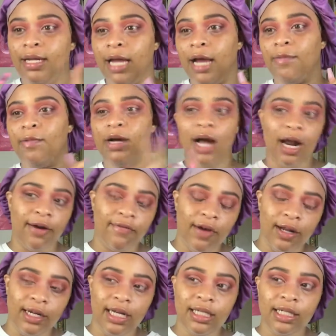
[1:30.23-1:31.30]
like what kind of
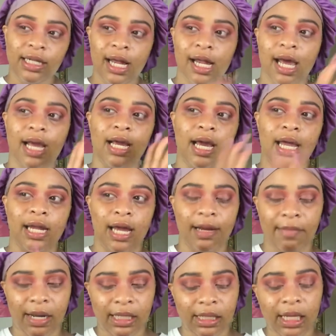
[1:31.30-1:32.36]
foundations I like, and like
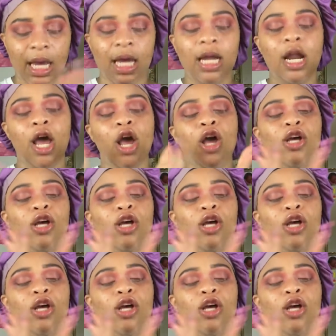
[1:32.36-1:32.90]
my skin.